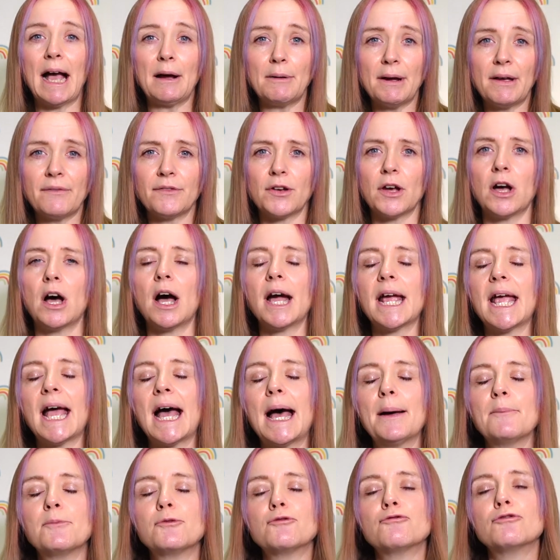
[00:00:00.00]
However, I
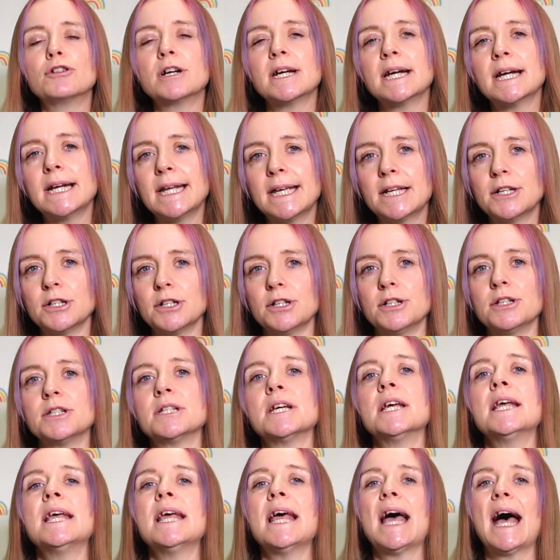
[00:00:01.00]
am really good
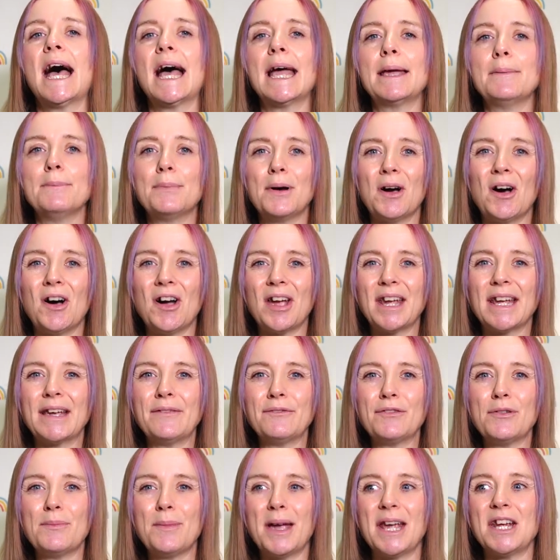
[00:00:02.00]
at imparting
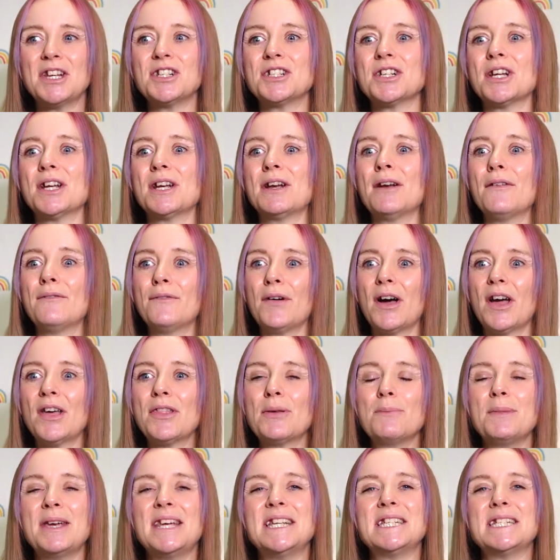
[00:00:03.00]
information via
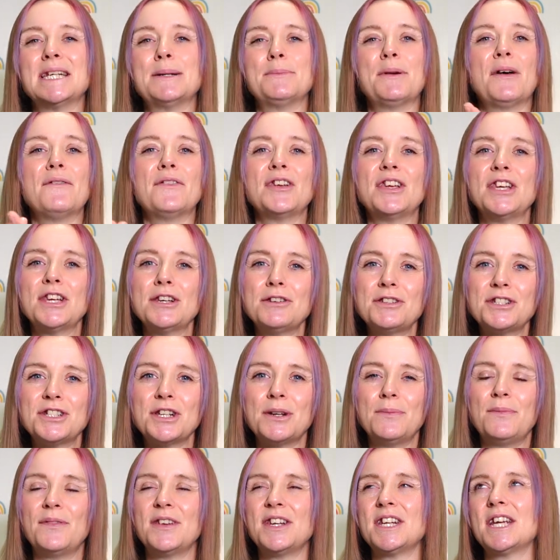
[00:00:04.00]
the medium of a
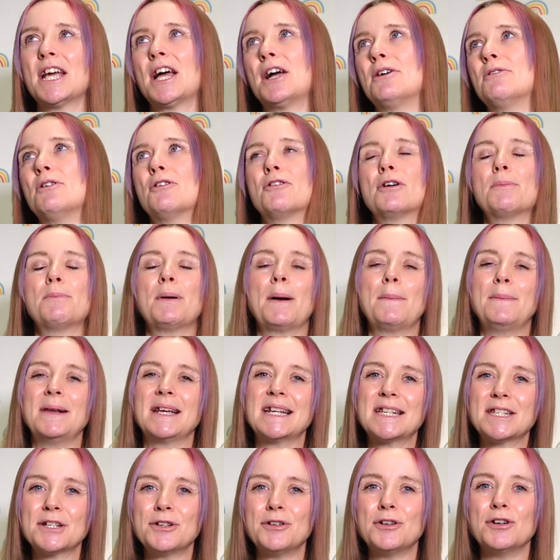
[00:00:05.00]
YouTube video or a
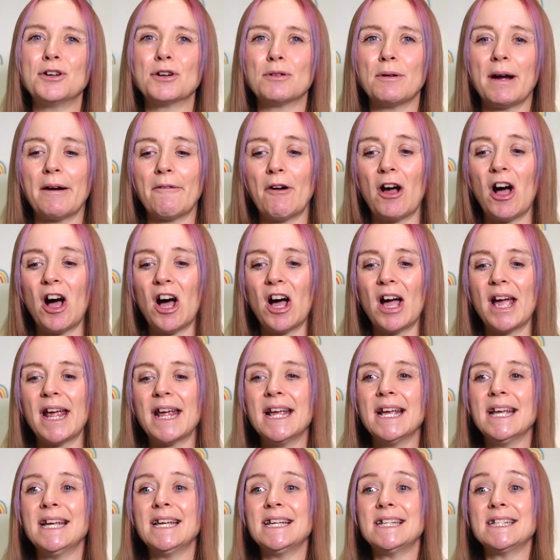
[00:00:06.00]
public talk where
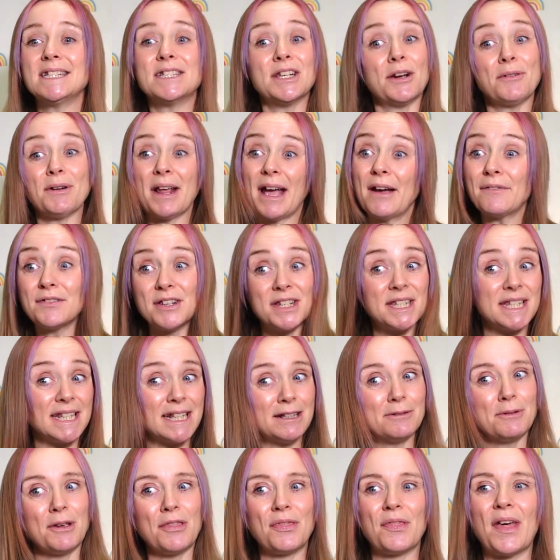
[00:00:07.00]
I don't have to
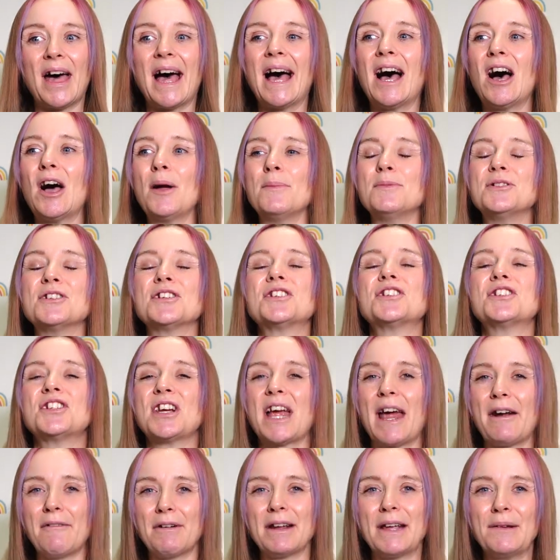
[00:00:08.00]
deal with that, I'm just
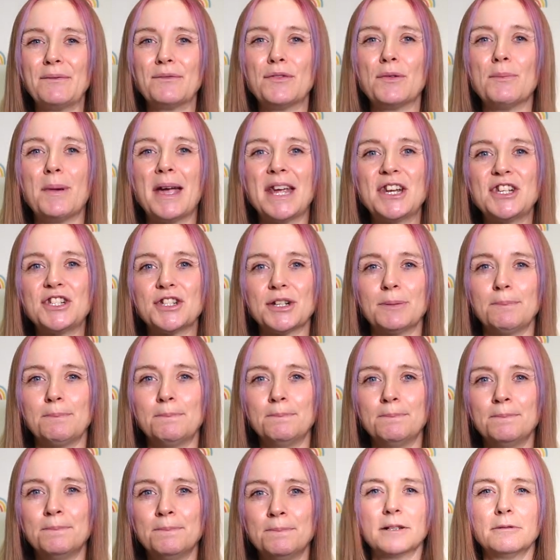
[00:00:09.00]
sharing
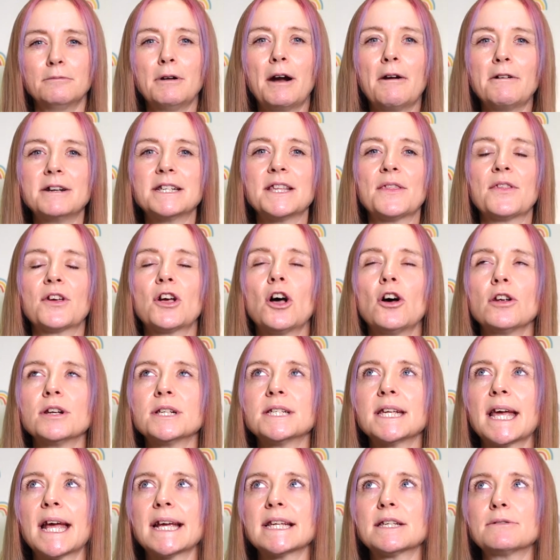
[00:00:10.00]
information. Whereas in the
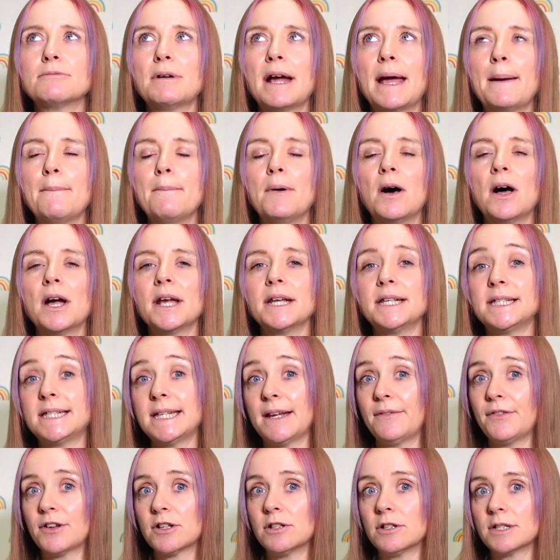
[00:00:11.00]
context where my
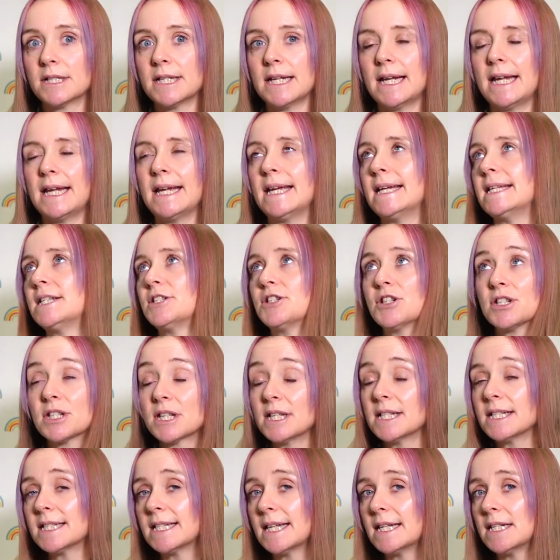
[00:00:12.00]
difficulty is just
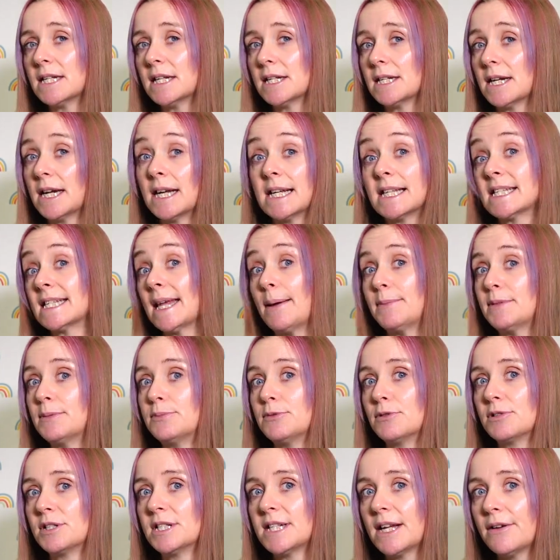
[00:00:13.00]
considered an
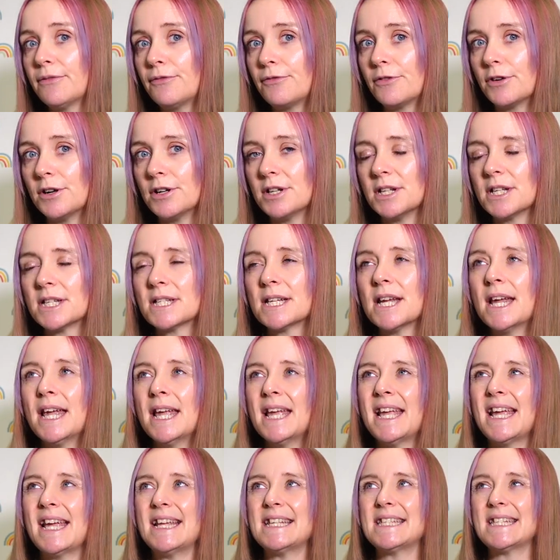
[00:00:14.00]
acceptable difference,
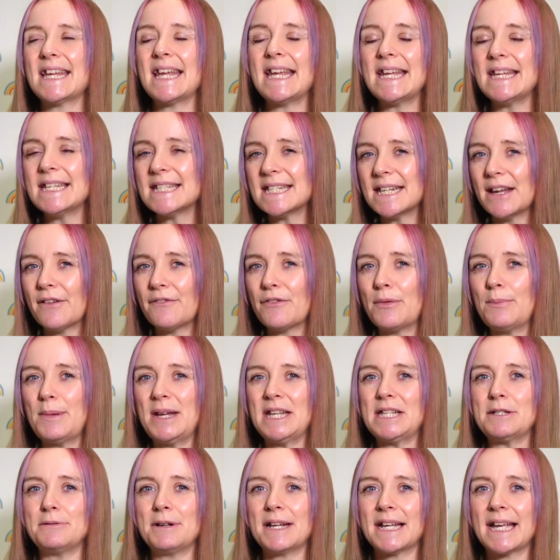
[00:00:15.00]
it's easier for
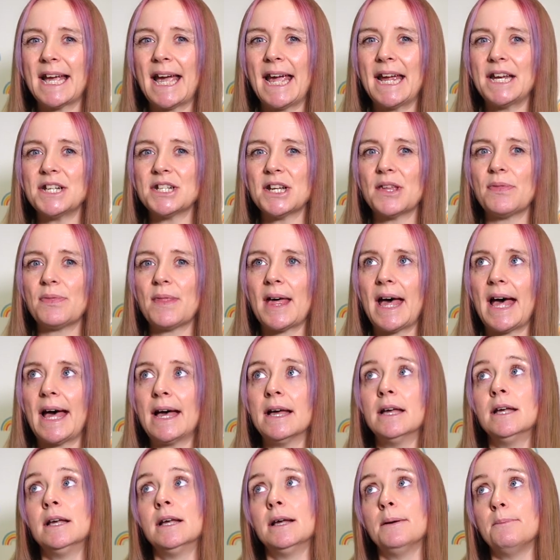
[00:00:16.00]
me to engage in that
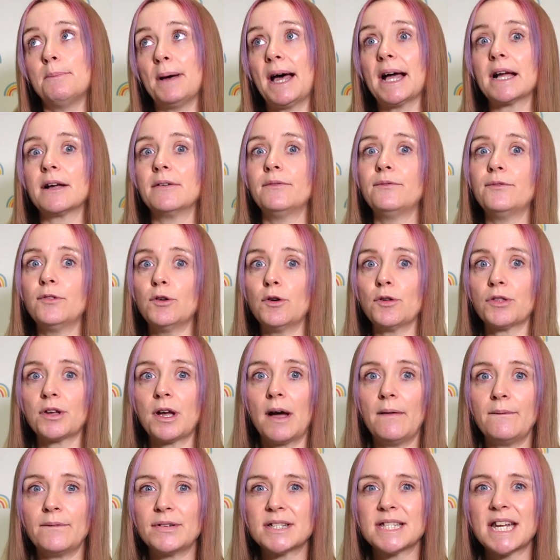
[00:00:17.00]
back and forth
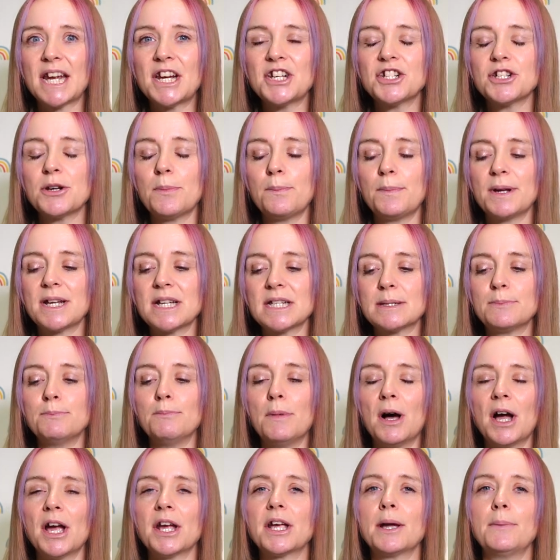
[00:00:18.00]
conversation because
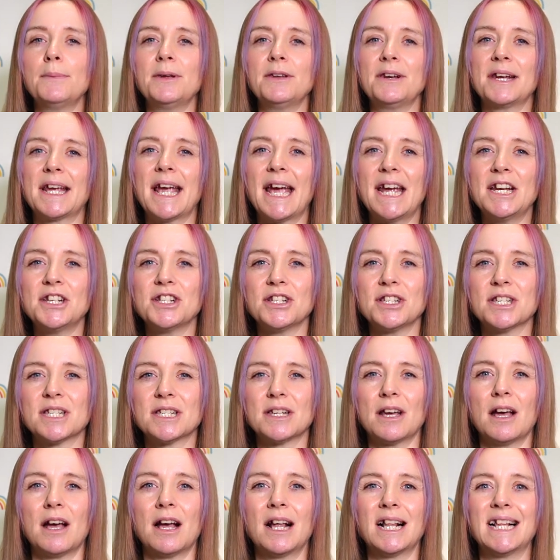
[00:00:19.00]
my communication
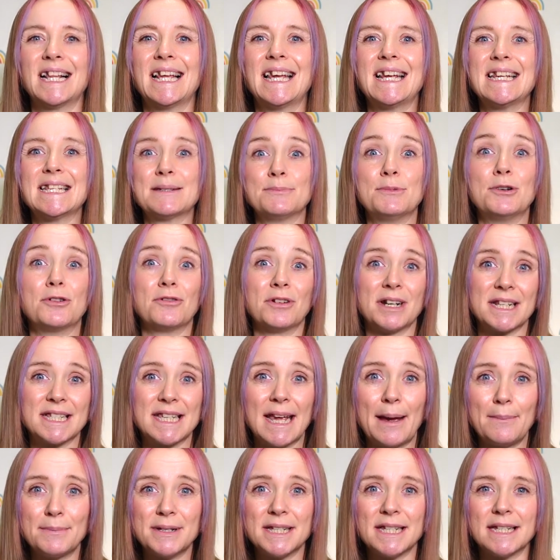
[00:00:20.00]
style is more
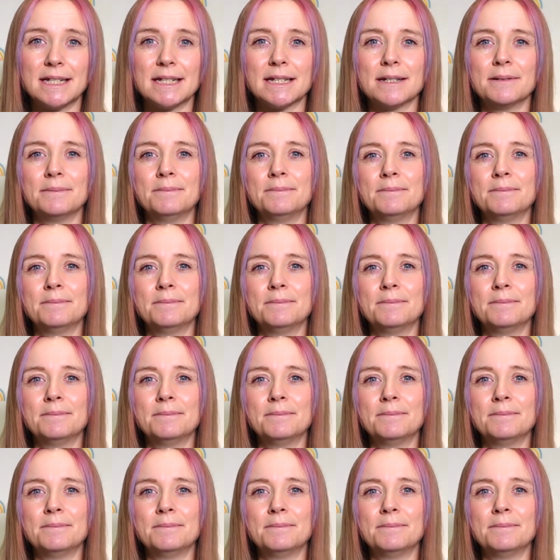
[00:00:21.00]
accepted.